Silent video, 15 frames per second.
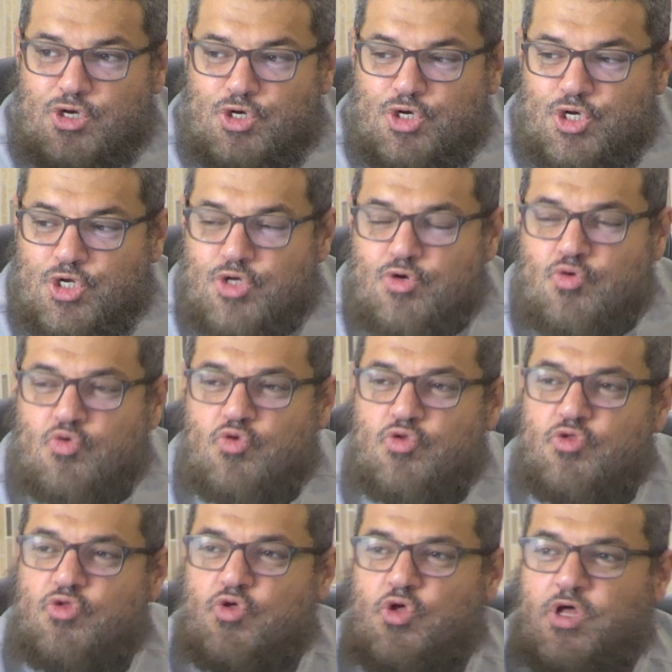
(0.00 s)
do
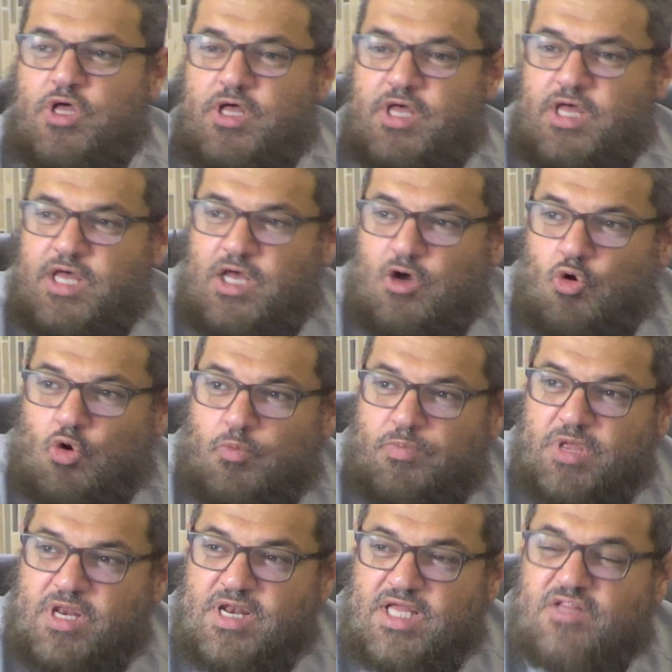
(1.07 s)
or
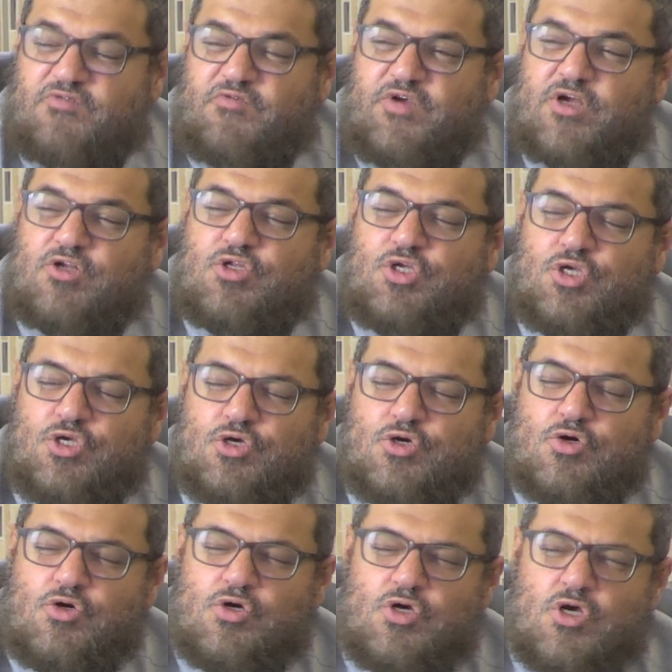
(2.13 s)
be not fair to
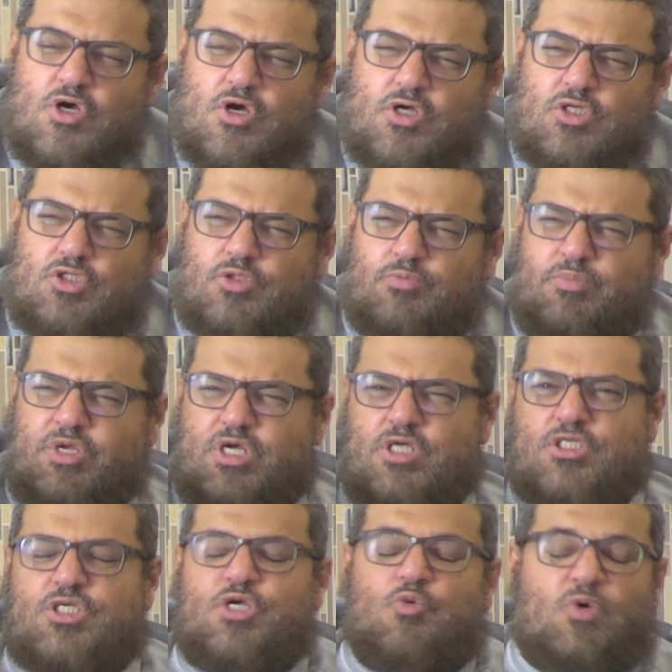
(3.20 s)
you
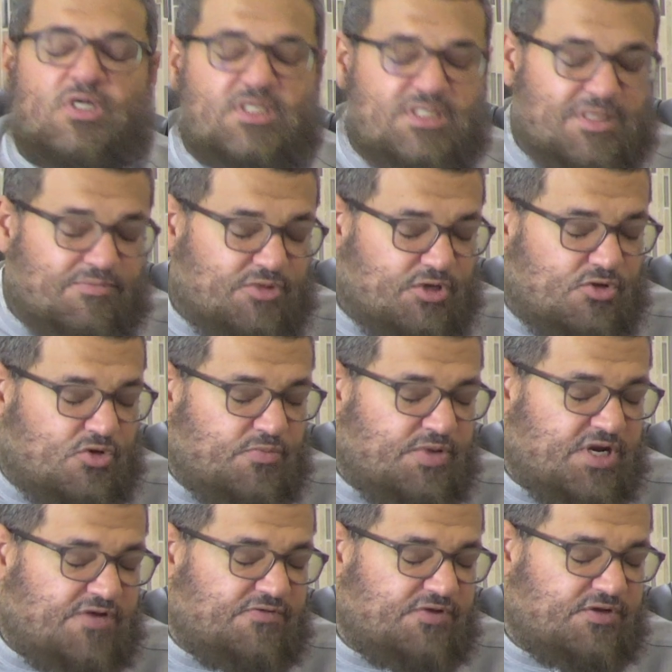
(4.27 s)
because he wants something to
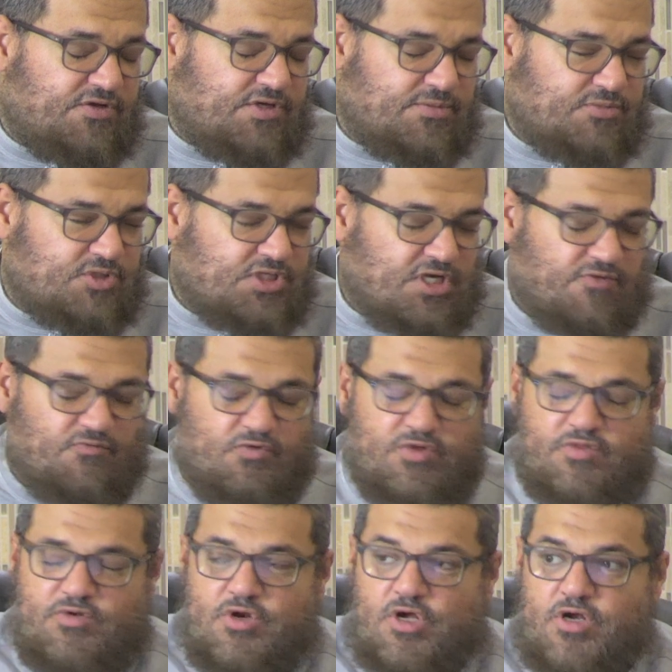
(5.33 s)
benefit himself
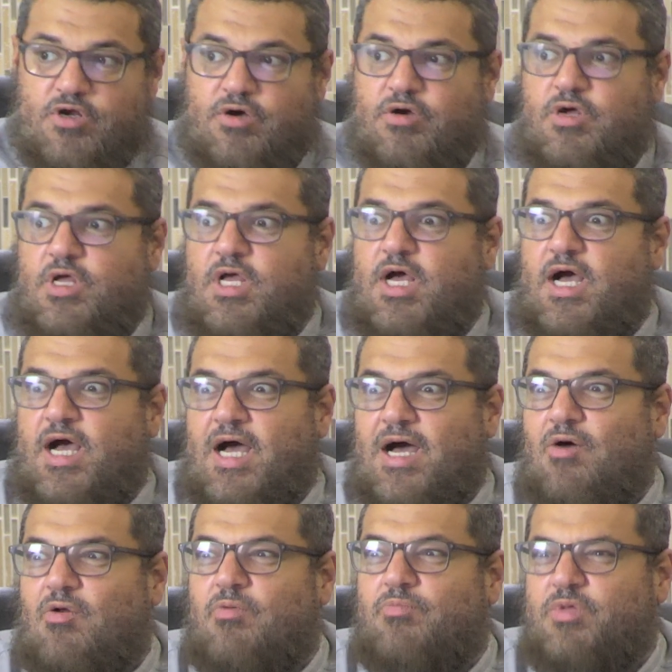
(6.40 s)
with. No. I
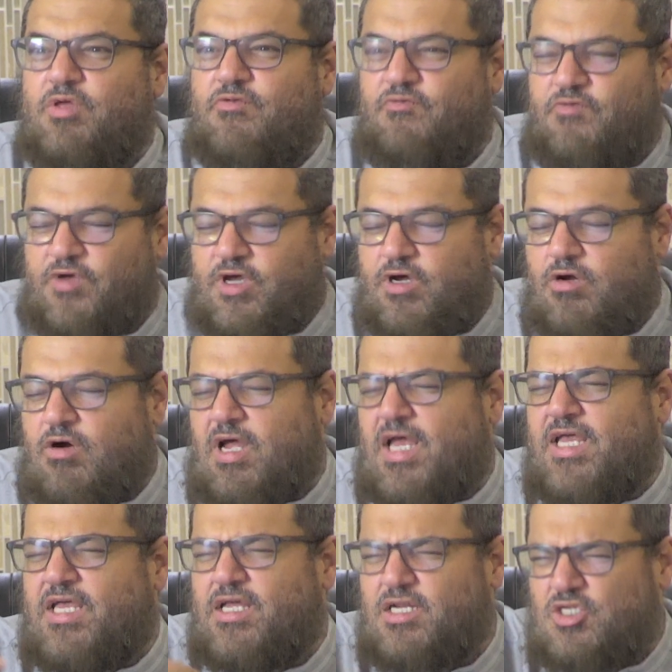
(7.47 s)
will be fair
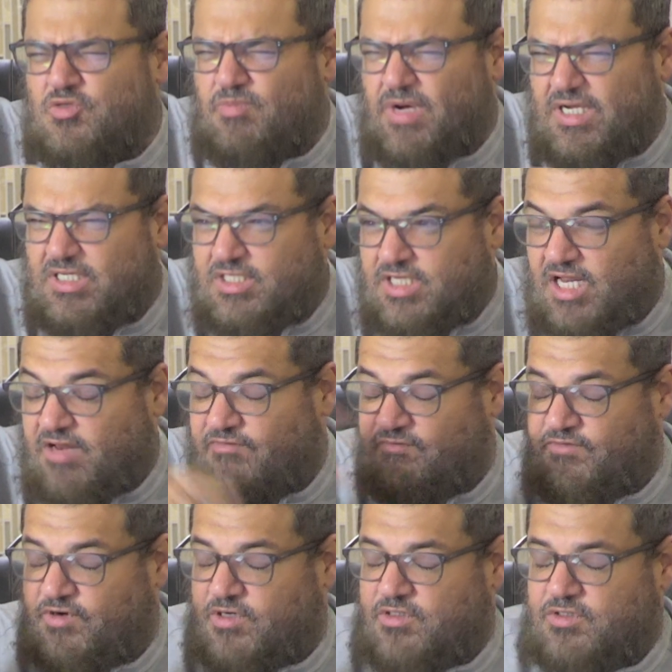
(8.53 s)
against myself
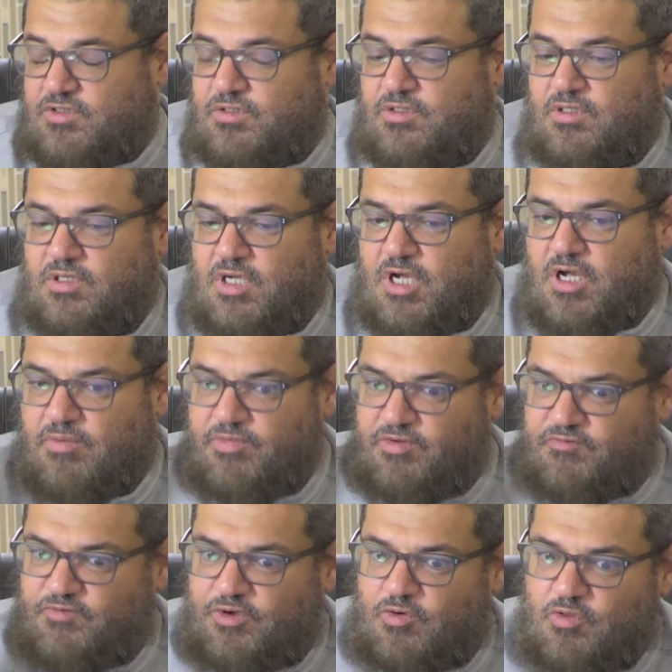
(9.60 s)
first. I'll be
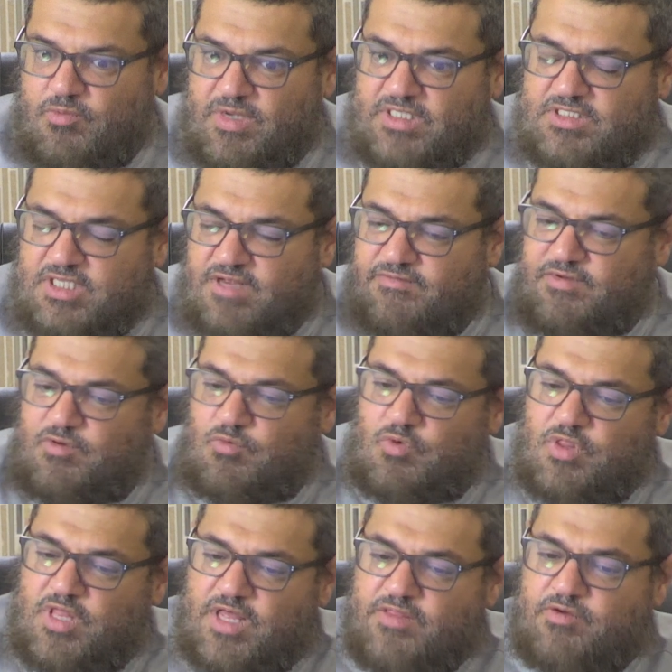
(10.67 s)
fair with myself and
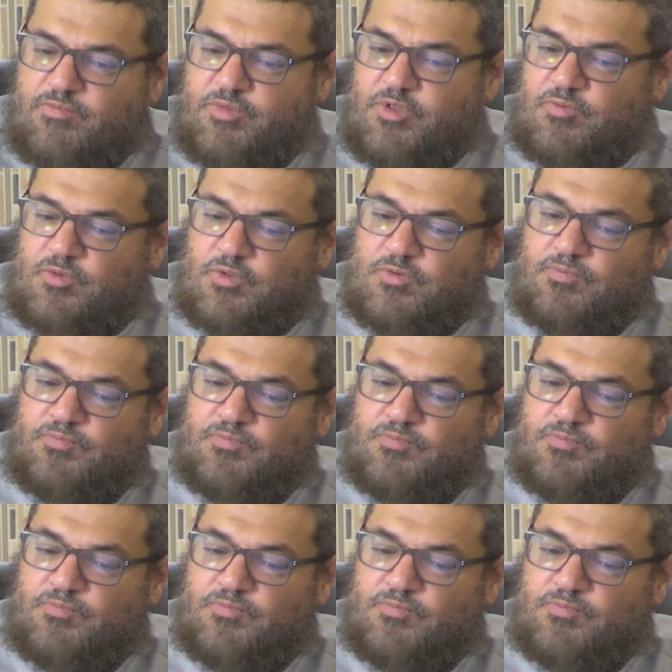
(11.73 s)
with other people.